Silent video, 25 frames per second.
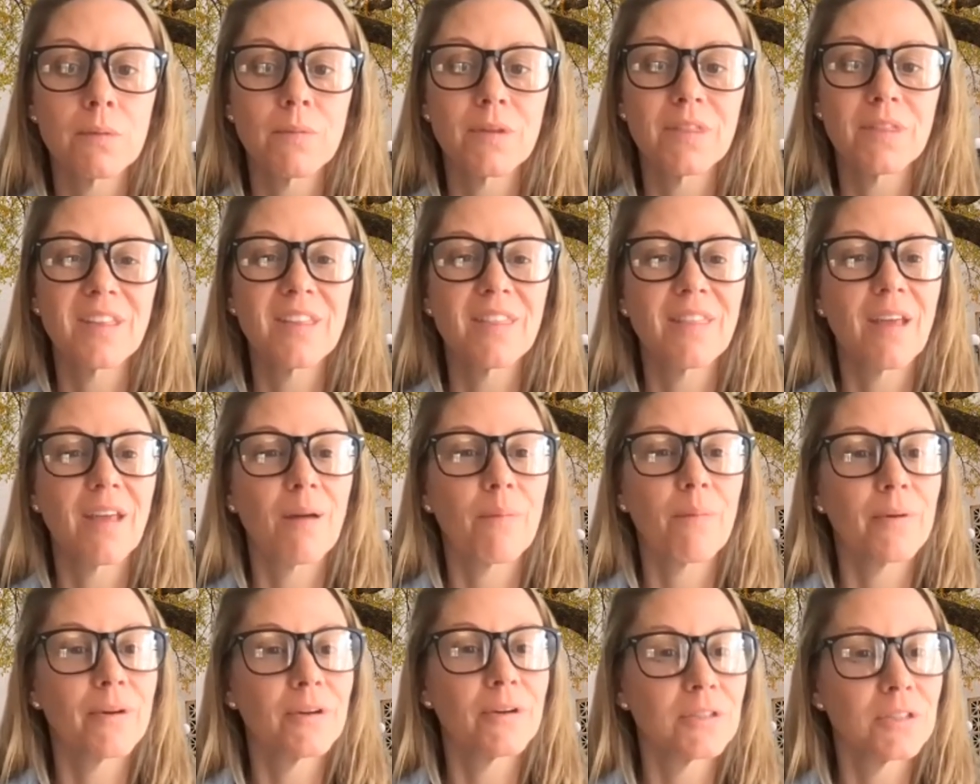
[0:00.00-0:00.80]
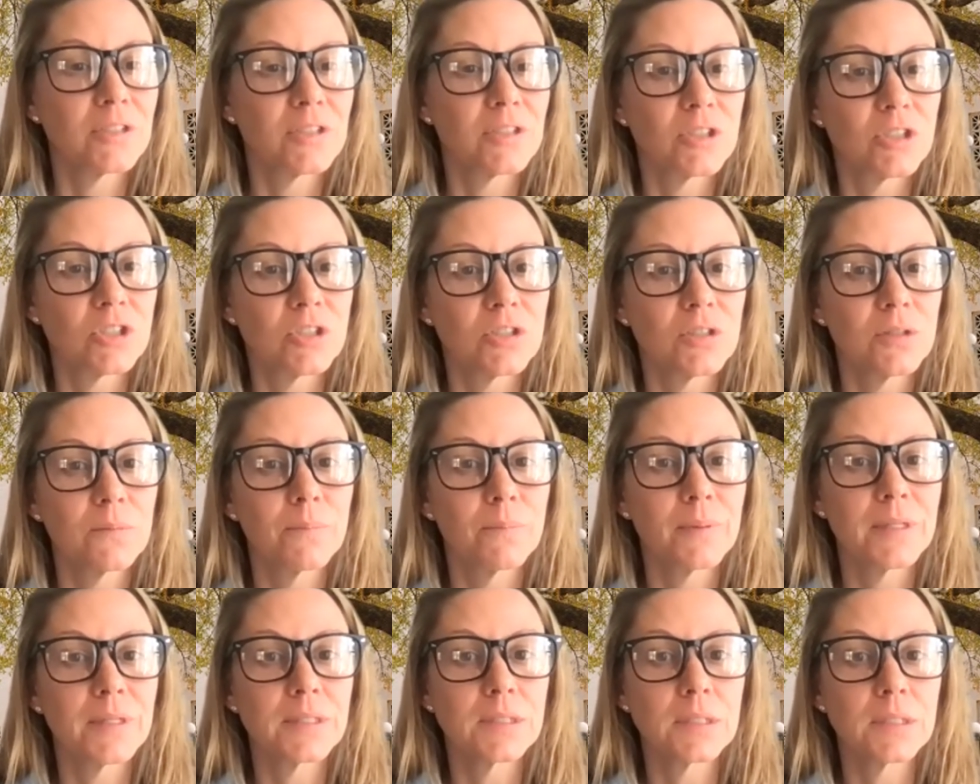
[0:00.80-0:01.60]
but then that person's too
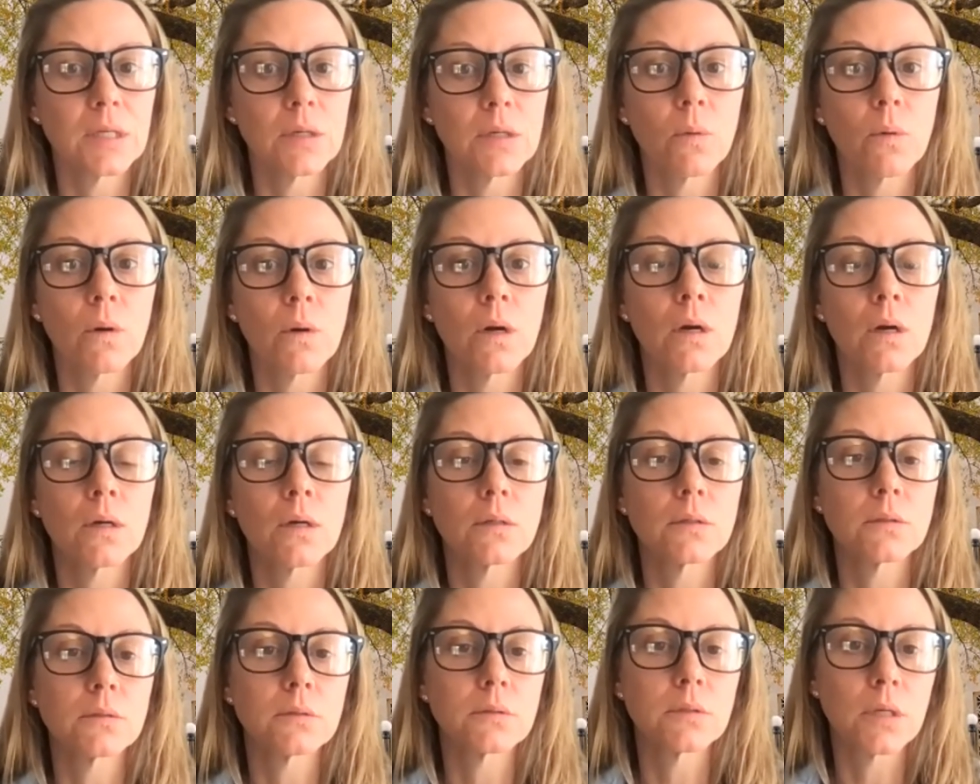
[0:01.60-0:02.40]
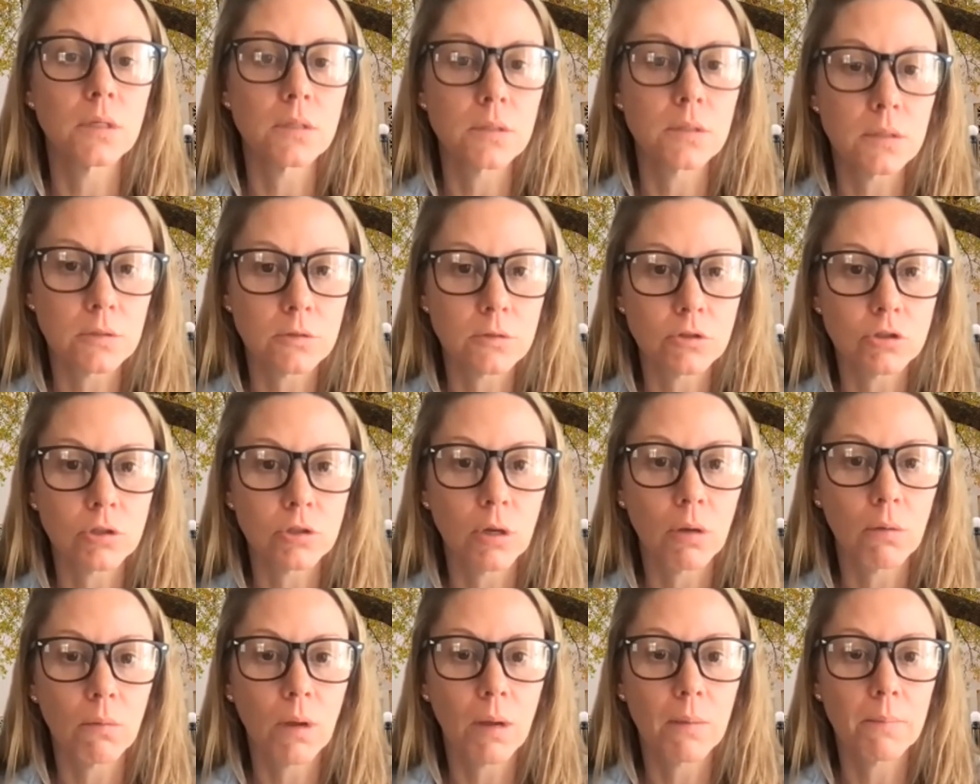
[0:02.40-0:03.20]
busy or doesn't
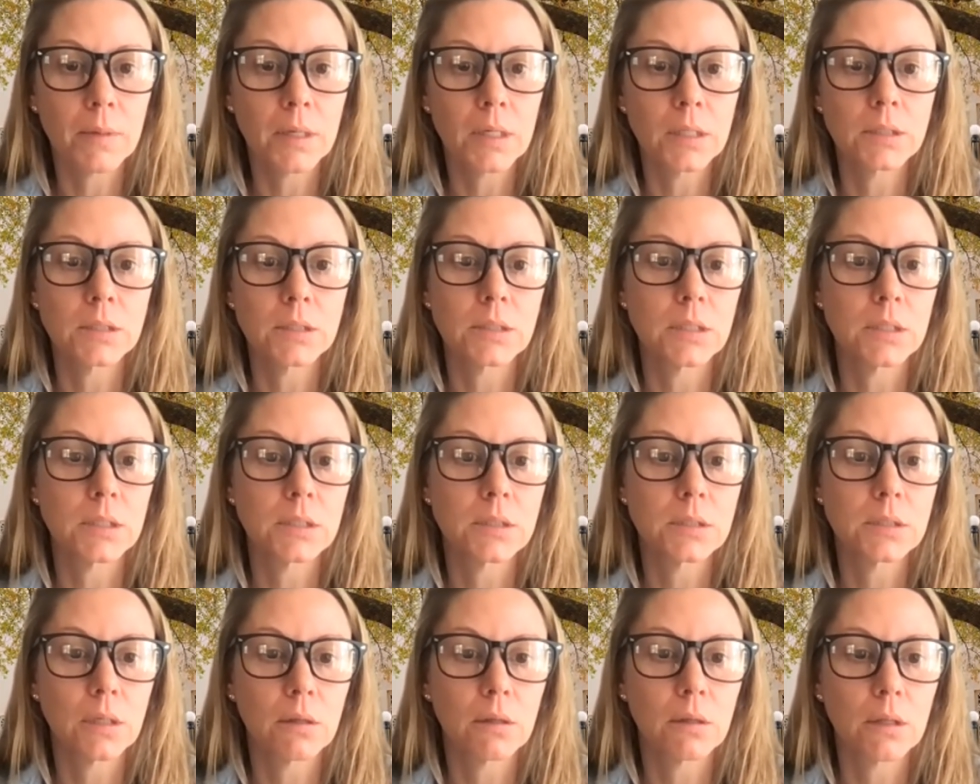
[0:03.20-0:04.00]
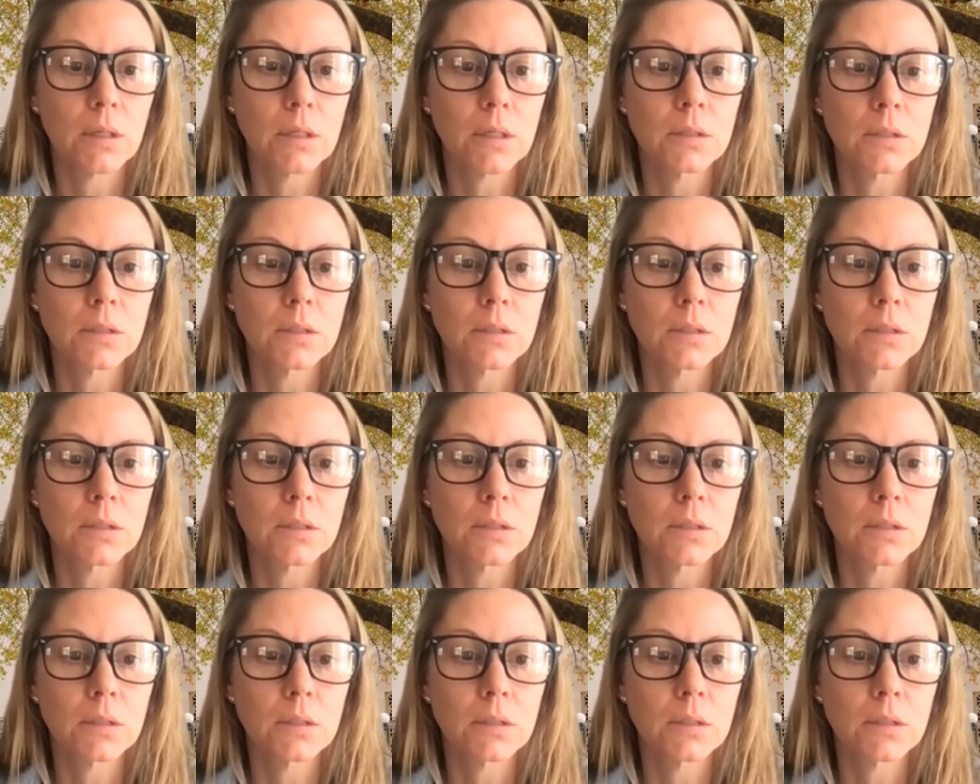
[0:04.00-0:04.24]
show up consistently.